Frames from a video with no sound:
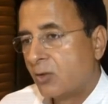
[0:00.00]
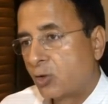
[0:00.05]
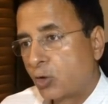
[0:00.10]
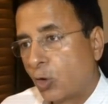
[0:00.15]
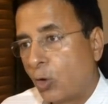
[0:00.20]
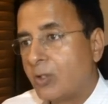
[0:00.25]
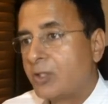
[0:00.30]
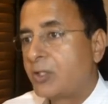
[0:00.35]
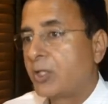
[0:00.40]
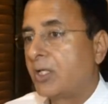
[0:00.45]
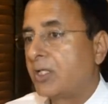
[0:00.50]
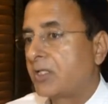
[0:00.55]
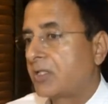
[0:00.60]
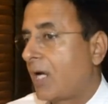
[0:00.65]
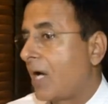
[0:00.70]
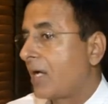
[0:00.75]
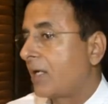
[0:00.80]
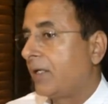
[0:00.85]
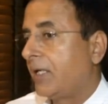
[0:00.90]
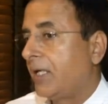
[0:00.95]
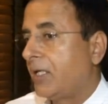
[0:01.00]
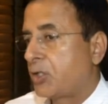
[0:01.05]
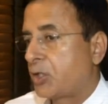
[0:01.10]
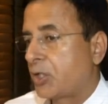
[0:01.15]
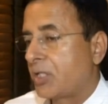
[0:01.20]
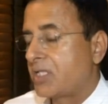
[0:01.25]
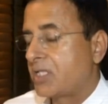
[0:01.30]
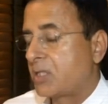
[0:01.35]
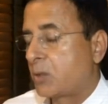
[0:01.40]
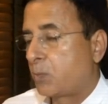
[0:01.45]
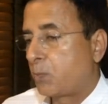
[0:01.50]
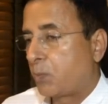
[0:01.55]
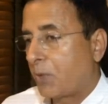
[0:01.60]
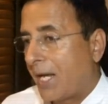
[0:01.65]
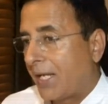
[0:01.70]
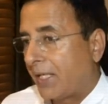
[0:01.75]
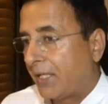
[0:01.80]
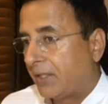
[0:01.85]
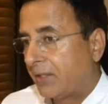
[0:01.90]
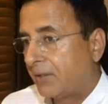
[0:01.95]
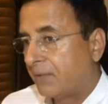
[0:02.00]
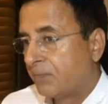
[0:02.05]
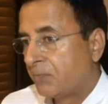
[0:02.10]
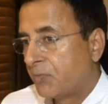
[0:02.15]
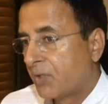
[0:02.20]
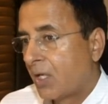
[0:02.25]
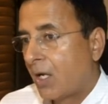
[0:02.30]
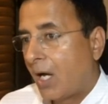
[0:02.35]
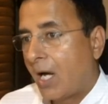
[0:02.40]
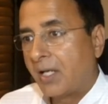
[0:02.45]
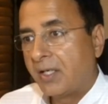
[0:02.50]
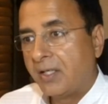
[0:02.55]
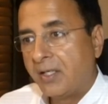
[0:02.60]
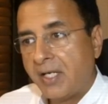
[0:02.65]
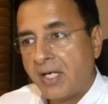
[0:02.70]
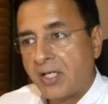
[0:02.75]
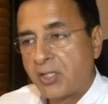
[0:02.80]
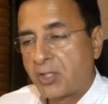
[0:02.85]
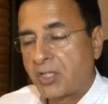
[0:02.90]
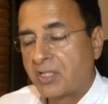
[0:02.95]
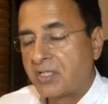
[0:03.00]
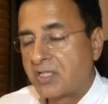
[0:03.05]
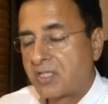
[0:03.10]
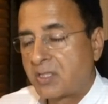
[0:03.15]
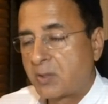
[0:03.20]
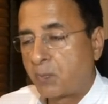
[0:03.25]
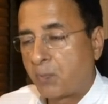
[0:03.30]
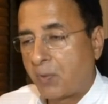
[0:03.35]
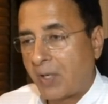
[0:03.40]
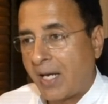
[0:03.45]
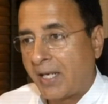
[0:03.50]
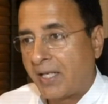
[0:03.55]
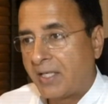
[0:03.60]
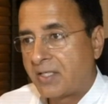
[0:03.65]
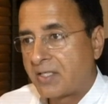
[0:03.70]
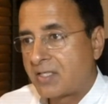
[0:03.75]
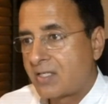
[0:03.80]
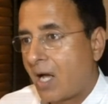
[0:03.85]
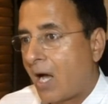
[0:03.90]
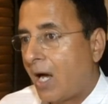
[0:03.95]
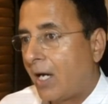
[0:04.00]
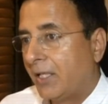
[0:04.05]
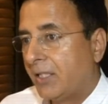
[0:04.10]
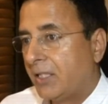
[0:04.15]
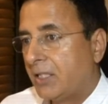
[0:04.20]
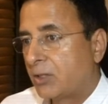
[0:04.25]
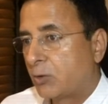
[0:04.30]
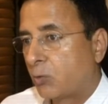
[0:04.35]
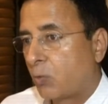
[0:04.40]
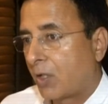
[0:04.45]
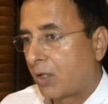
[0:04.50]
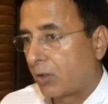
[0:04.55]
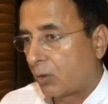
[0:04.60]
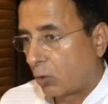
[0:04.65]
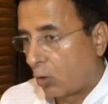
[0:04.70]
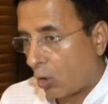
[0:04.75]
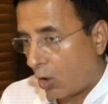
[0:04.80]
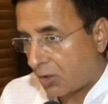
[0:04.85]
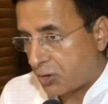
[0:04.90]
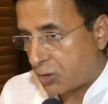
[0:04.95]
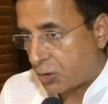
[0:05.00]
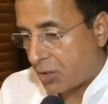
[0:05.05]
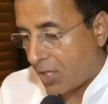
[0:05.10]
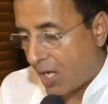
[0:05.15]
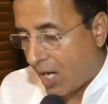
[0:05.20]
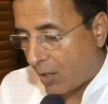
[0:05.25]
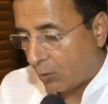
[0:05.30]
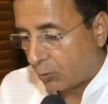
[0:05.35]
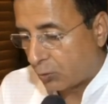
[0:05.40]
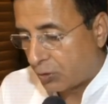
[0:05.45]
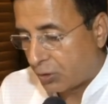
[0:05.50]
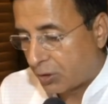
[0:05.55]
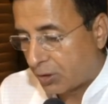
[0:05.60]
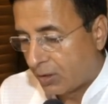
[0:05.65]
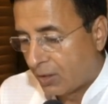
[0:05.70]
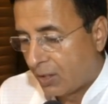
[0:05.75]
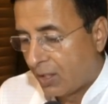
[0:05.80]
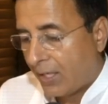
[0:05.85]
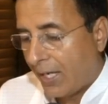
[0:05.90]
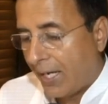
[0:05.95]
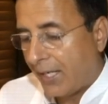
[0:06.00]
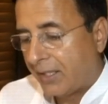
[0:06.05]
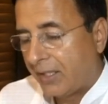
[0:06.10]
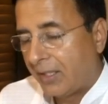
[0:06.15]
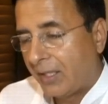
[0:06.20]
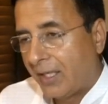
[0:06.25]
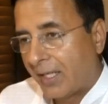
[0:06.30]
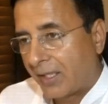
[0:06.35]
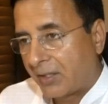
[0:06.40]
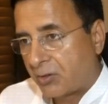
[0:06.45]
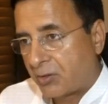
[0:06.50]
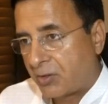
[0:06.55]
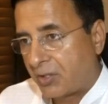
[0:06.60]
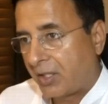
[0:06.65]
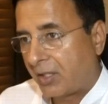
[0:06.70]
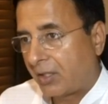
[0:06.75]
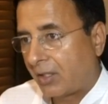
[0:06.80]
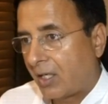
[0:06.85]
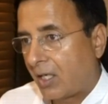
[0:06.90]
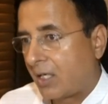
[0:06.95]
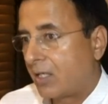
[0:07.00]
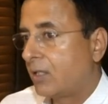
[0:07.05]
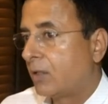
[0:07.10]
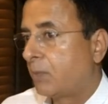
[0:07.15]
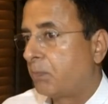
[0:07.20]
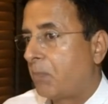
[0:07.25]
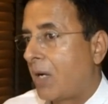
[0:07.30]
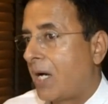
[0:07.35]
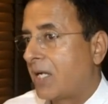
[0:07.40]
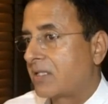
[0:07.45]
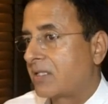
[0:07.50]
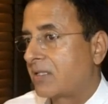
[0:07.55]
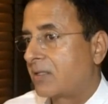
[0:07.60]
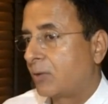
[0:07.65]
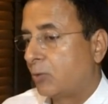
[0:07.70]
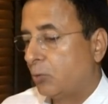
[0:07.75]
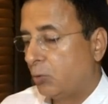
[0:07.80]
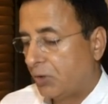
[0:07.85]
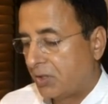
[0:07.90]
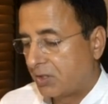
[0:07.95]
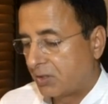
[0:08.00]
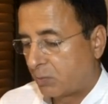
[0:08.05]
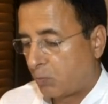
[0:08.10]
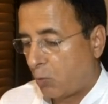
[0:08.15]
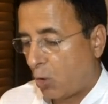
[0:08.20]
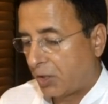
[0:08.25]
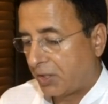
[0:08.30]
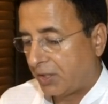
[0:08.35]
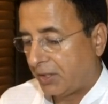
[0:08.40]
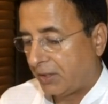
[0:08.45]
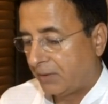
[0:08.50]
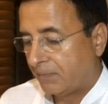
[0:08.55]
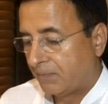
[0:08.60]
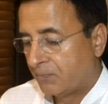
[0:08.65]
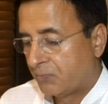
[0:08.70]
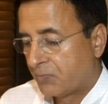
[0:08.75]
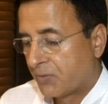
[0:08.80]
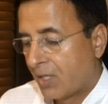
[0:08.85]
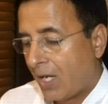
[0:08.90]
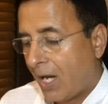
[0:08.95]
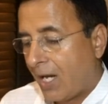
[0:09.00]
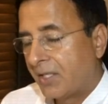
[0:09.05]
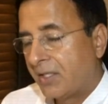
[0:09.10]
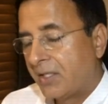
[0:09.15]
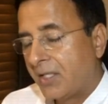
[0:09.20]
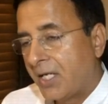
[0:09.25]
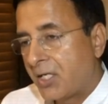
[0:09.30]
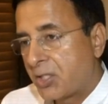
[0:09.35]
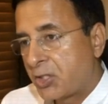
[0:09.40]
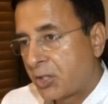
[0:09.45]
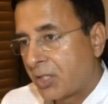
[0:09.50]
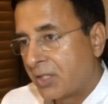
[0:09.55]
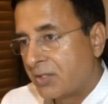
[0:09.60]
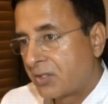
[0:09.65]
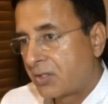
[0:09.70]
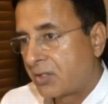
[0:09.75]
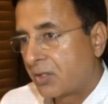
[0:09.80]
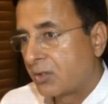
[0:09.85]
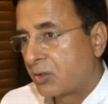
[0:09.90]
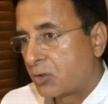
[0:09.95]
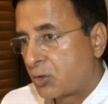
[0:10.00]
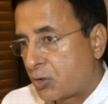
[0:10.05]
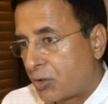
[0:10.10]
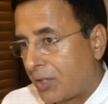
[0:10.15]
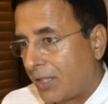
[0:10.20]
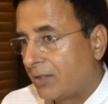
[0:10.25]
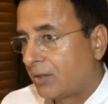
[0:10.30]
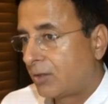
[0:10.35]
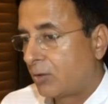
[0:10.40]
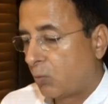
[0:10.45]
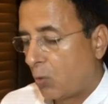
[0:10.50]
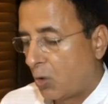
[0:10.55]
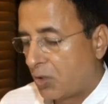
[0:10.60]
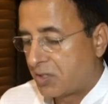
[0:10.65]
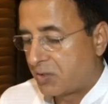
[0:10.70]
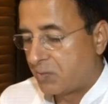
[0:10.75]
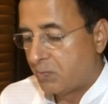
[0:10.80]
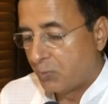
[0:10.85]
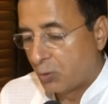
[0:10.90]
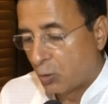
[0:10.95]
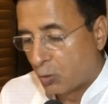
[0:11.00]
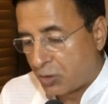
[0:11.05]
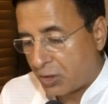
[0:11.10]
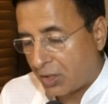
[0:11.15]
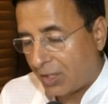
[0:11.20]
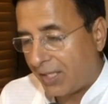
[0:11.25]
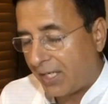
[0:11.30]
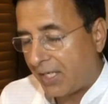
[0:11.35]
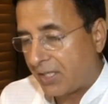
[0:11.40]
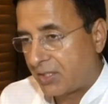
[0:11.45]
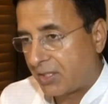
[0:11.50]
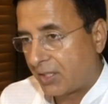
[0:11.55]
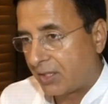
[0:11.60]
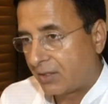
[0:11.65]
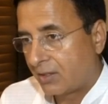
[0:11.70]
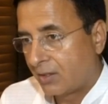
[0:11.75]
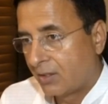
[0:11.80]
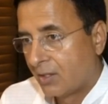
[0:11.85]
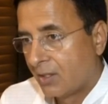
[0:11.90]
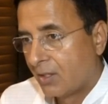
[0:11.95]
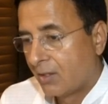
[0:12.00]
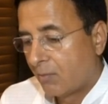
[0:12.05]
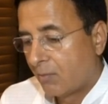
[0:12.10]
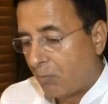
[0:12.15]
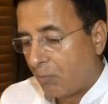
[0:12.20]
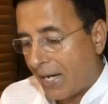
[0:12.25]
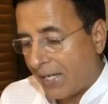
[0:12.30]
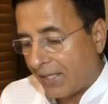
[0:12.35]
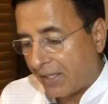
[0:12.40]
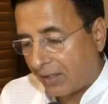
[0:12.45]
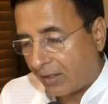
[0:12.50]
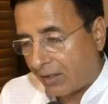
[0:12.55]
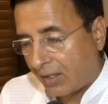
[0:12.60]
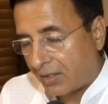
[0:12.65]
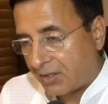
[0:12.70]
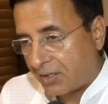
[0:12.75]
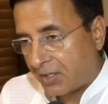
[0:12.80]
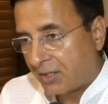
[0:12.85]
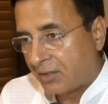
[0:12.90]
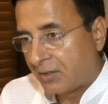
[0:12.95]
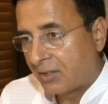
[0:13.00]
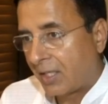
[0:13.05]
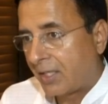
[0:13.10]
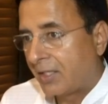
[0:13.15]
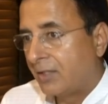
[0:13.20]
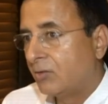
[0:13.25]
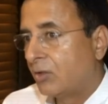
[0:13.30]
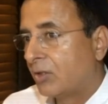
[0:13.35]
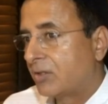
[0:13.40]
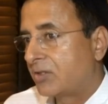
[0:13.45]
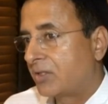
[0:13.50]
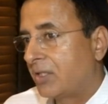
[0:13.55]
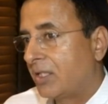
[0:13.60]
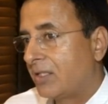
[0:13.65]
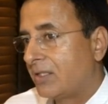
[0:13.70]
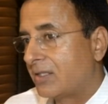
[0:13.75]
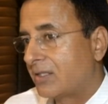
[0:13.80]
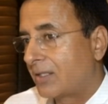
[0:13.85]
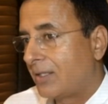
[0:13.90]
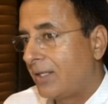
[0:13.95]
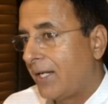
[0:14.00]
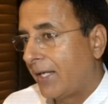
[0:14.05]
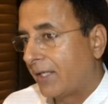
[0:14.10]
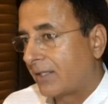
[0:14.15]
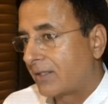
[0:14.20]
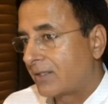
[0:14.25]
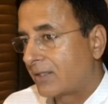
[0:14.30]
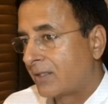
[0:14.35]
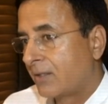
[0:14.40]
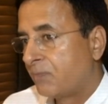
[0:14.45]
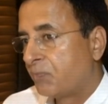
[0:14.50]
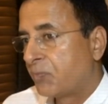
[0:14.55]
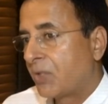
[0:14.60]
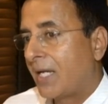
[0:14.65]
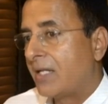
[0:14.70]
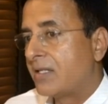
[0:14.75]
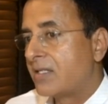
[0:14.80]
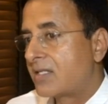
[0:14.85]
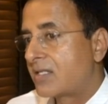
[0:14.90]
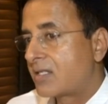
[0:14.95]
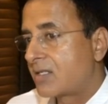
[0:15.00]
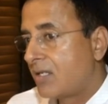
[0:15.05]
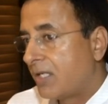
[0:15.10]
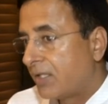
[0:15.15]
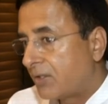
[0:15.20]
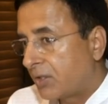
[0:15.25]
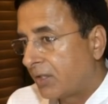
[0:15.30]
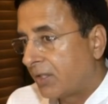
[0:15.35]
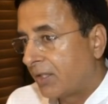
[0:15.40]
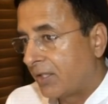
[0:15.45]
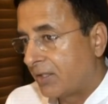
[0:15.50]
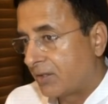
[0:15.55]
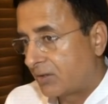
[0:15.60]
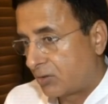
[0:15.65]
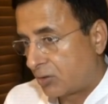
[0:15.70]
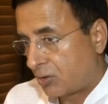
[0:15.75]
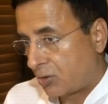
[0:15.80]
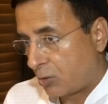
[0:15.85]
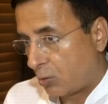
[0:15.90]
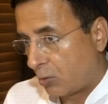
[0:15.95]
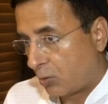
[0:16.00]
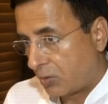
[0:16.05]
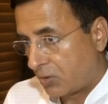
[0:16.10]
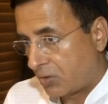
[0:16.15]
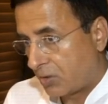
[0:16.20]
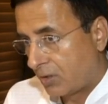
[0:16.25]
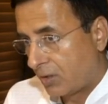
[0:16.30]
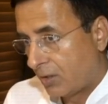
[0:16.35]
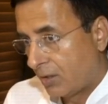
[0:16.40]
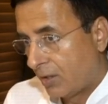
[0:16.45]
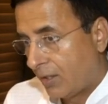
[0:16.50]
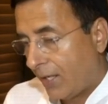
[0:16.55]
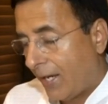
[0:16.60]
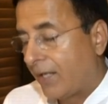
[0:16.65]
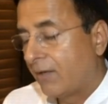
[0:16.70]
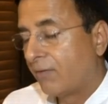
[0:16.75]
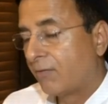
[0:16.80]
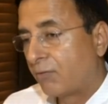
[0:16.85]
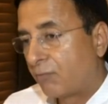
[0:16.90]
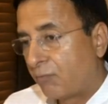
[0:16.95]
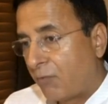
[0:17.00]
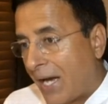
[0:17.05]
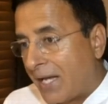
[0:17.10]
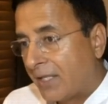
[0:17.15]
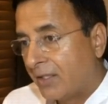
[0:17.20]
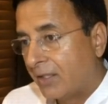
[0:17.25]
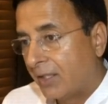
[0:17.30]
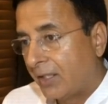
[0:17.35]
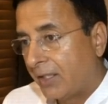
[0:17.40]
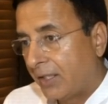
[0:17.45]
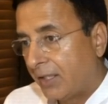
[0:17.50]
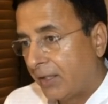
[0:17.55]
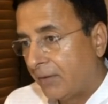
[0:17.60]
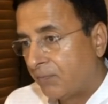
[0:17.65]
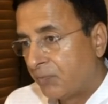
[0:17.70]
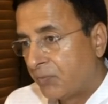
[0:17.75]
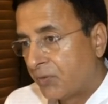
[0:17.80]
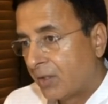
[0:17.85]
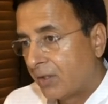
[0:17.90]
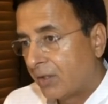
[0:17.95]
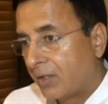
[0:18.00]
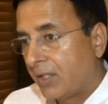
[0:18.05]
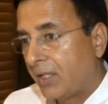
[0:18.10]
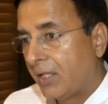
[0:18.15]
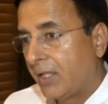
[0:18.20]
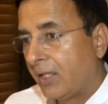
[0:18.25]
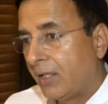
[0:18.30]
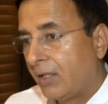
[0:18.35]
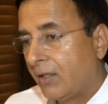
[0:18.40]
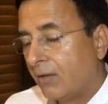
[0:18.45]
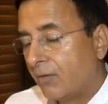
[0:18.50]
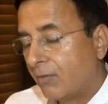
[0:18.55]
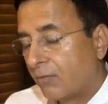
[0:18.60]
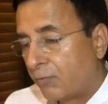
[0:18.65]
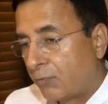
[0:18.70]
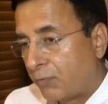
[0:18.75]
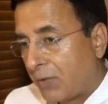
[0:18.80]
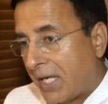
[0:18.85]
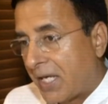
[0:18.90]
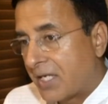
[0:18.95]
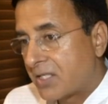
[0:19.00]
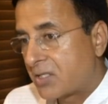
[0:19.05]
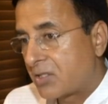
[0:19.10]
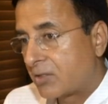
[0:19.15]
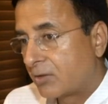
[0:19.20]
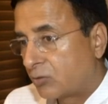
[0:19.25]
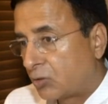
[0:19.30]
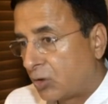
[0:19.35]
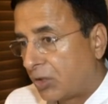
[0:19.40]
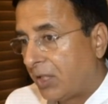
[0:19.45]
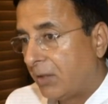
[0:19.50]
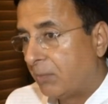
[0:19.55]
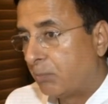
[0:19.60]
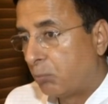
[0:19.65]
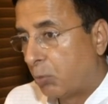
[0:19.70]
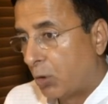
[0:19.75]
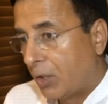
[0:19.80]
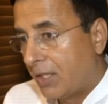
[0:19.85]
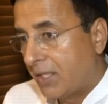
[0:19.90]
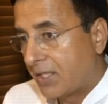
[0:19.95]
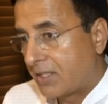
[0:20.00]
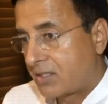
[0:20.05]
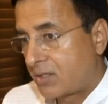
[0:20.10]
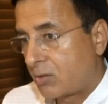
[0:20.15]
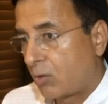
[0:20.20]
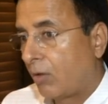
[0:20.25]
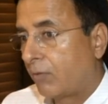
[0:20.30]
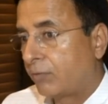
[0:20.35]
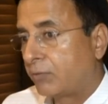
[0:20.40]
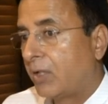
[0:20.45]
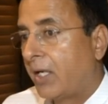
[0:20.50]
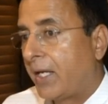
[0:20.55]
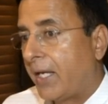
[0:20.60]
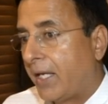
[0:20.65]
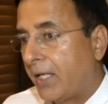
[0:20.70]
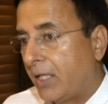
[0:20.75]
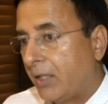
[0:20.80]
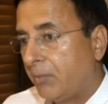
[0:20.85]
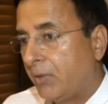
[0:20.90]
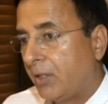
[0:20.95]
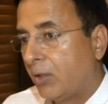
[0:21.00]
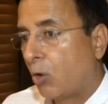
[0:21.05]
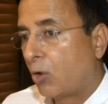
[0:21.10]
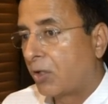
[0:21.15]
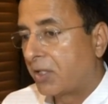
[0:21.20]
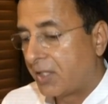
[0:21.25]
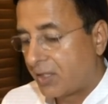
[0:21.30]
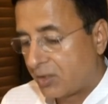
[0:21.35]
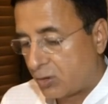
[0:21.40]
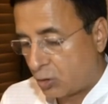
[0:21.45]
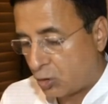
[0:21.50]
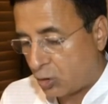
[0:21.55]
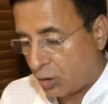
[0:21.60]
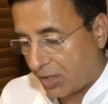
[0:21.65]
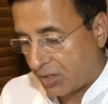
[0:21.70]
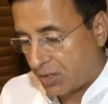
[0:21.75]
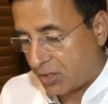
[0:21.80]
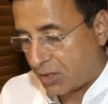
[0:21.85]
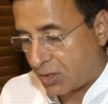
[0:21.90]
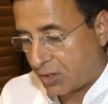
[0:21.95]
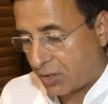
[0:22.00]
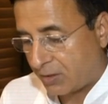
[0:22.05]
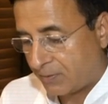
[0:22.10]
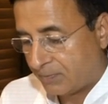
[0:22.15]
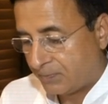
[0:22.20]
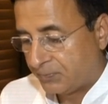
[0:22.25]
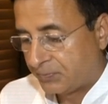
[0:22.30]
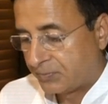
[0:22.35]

Soldiers are nation's pride. Our nation's pride's eyes were gouged out. An electric current passed through his body. Our nation's strength was mutilated by cutting Narendra Singh's legs and slitting his throat. And finally, he faced 3 bullets of the enemy on his chest.